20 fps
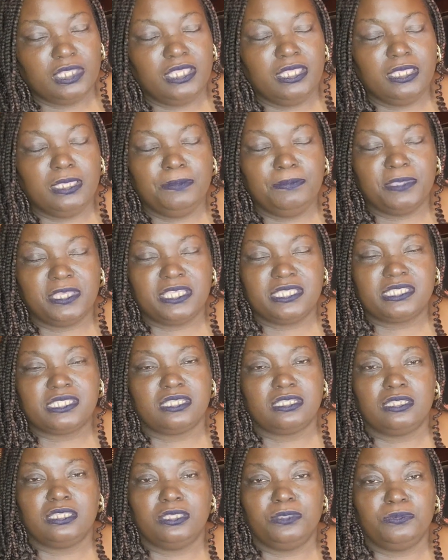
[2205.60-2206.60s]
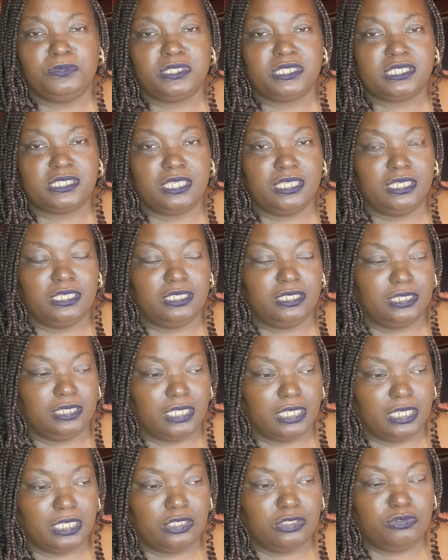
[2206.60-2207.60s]
he basically was saying,
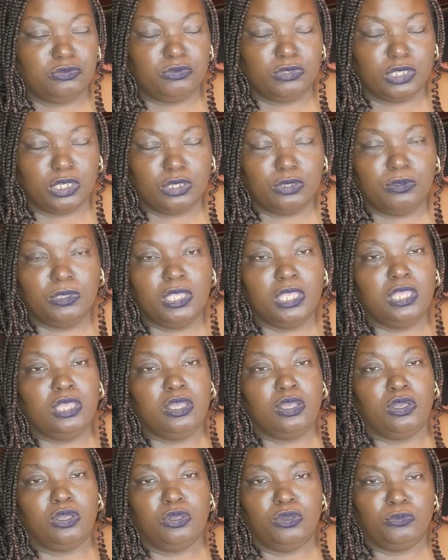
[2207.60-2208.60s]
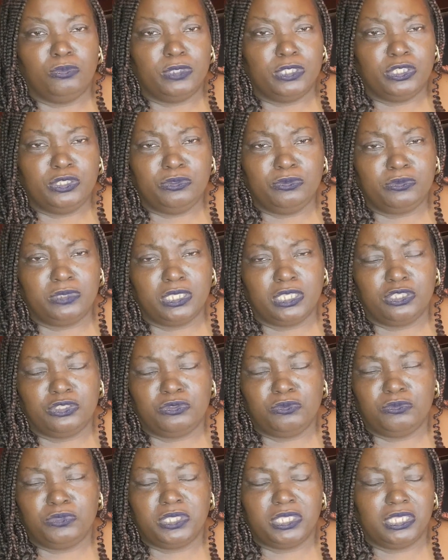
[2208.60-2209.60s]
like, you know, oh, what do you
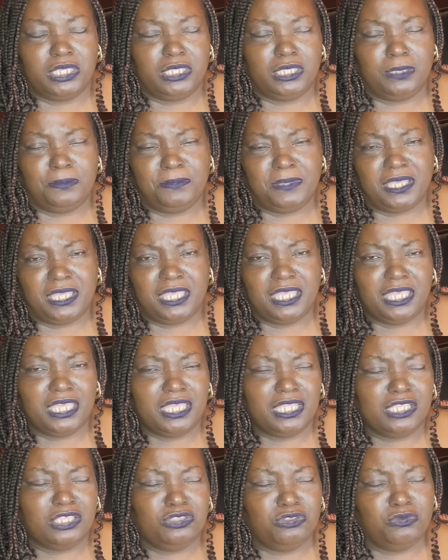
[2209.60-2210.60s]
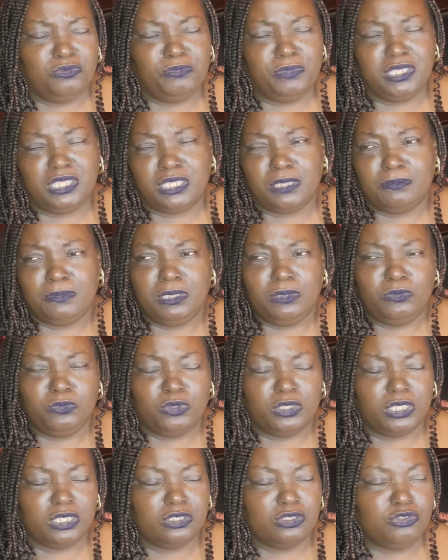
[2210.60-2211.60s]
think you getting in my head, and you making me
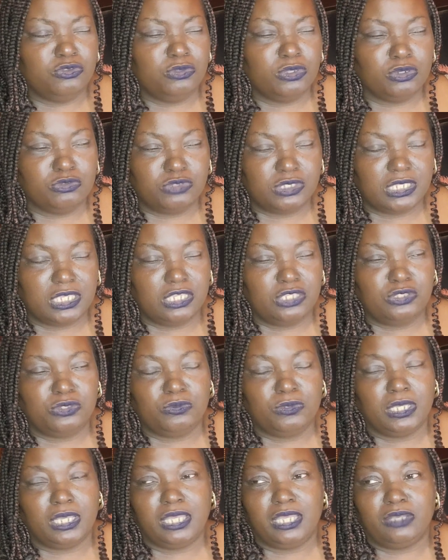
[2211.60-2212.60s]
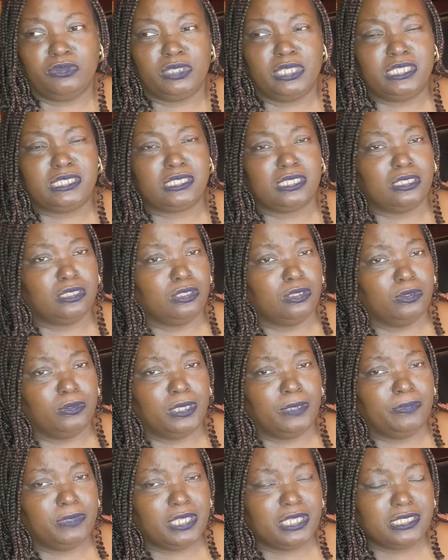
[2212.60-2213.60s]
want to, you know, take Duda out? And he said,
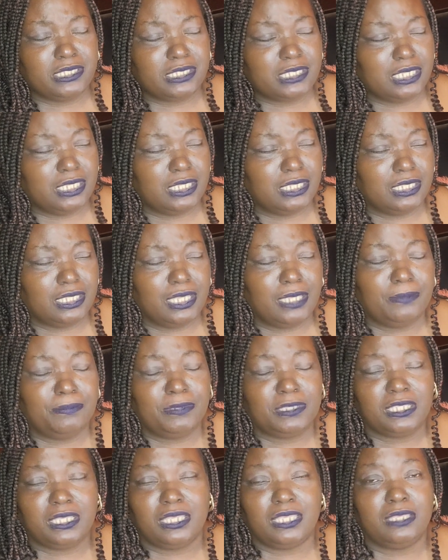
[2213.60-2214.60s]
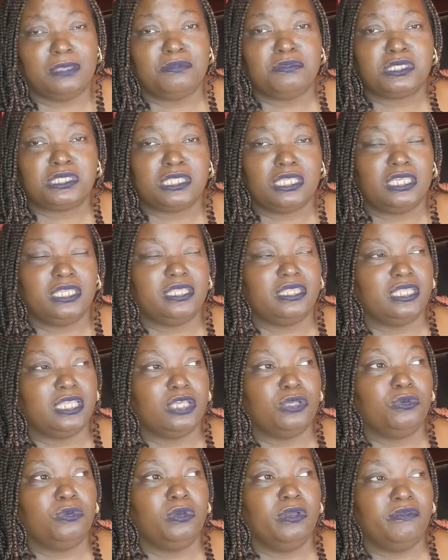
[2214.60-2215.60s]
no, I'm not saying that, but I am saying
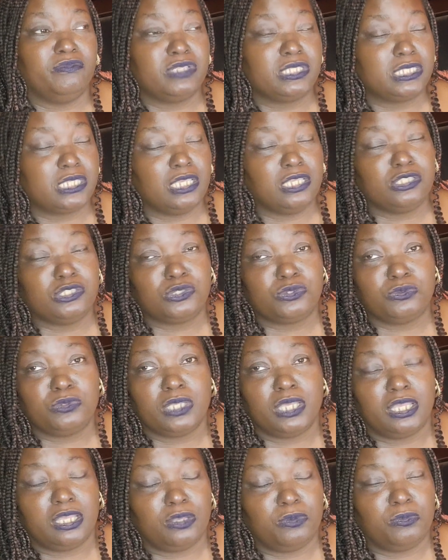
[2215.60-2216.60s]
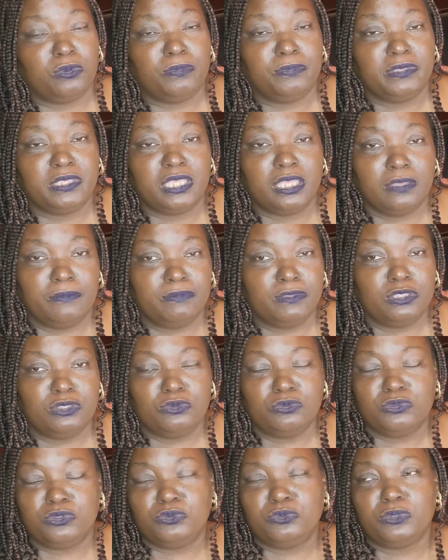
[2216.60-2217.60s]
that whoever takes Duda out will become the
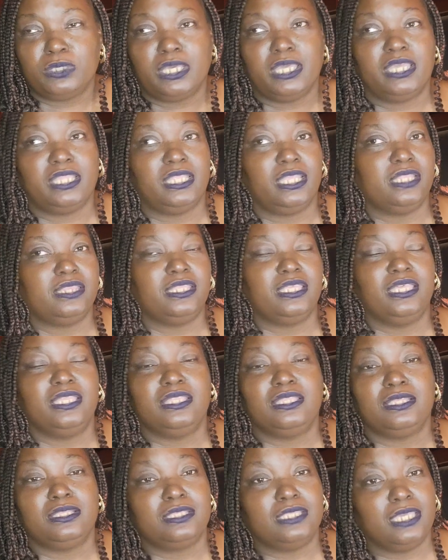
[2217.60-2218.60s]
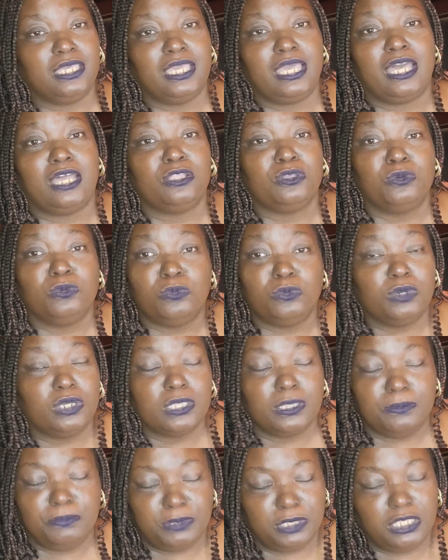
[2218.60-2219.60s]
new Duda. And at the end of the day, I don't
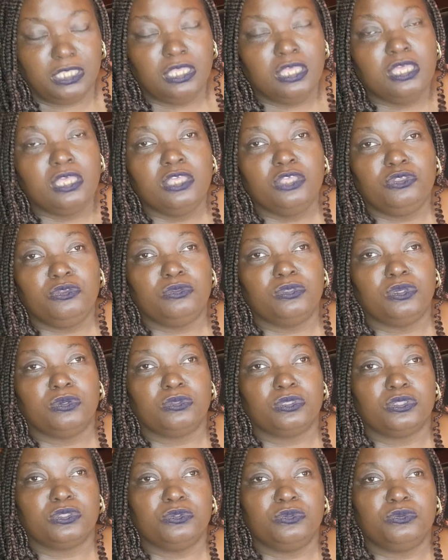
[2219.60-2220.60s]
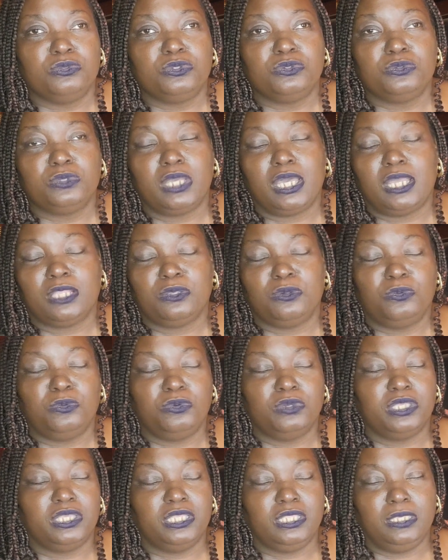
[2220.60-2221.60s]
want to be, you know, the new Duda. I don't
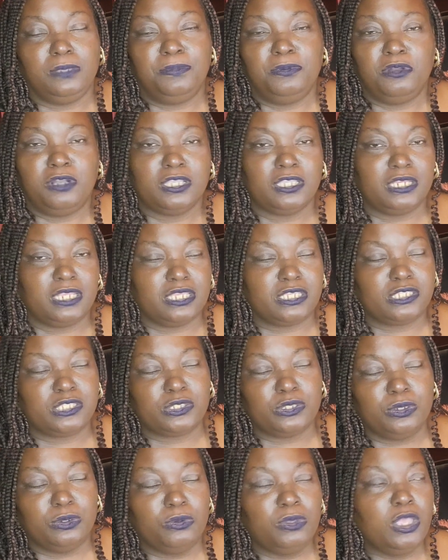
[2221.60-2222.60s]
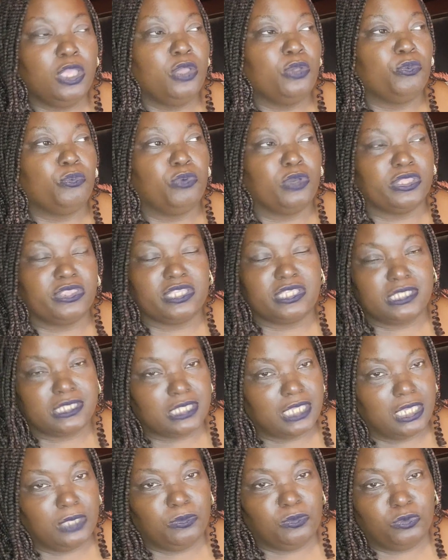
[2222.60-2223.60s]
want any part of that. So whether
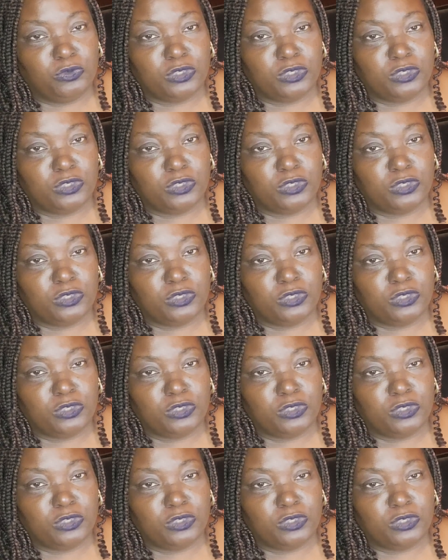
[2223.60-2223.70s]
Zay